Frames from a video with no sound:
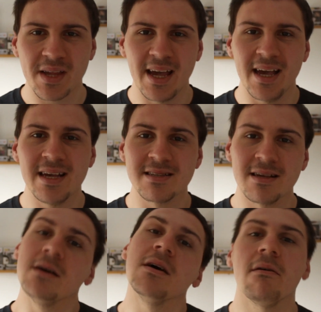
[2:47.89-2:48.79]
It is
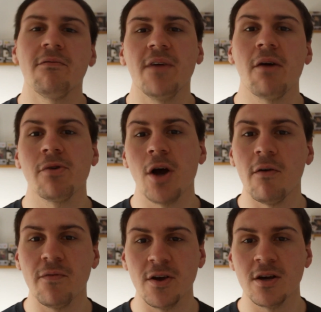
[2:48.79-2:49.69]
very
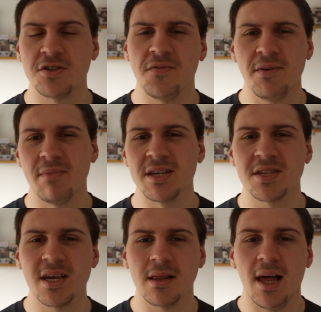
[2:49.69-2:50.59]
obvious if you
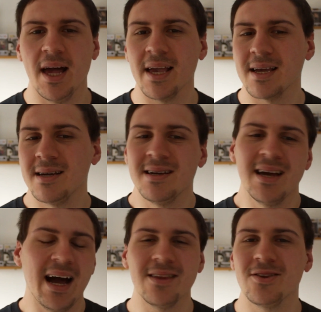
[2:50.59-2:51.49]
miss it, like,
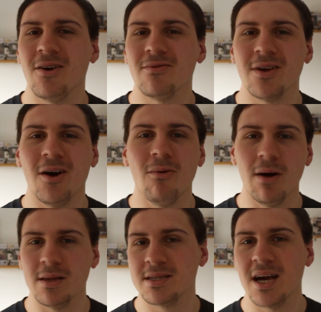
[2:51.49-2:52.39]
I don't know
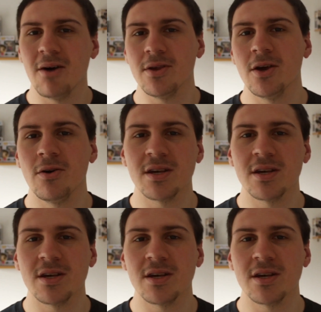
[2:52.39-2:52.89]
what to tell you.